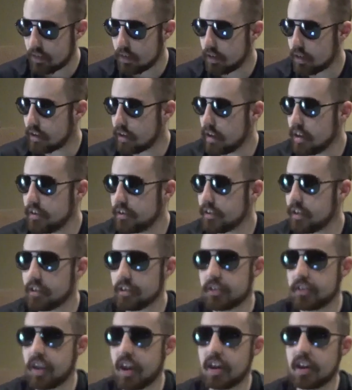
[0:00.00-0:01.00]
he starts
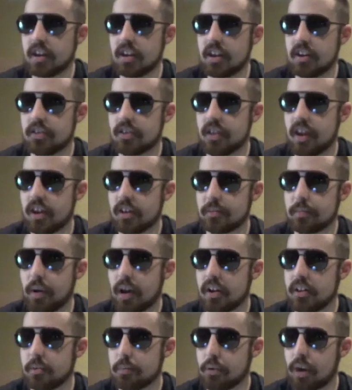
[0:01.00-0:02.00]
taking his test
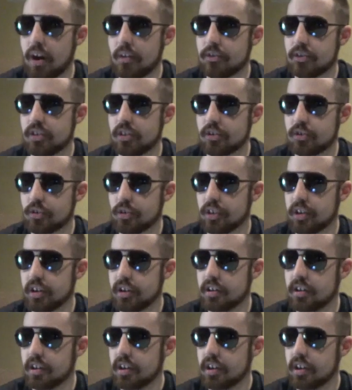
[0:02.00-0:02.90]
behind the privacy screen.